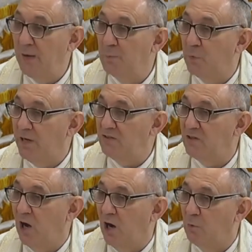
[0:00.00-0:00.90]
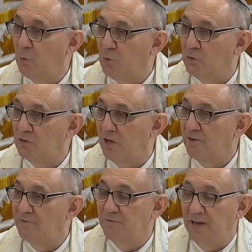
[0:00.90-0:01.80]
embrace our role
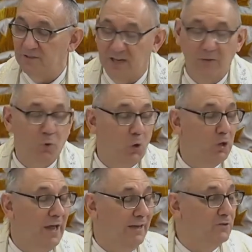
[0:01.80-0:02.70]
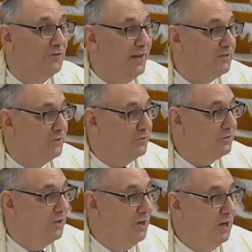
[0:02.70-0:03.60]
as vessels
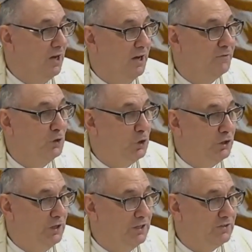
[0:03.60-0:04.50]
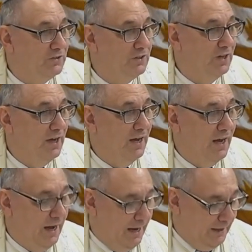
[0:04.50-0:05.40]
of goodness
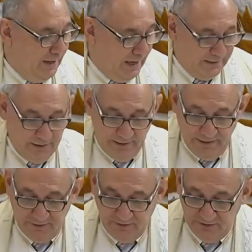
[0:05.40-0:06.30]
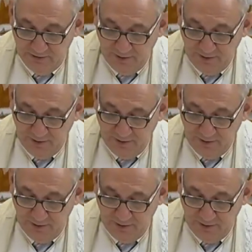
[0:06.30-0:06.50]
and godliness.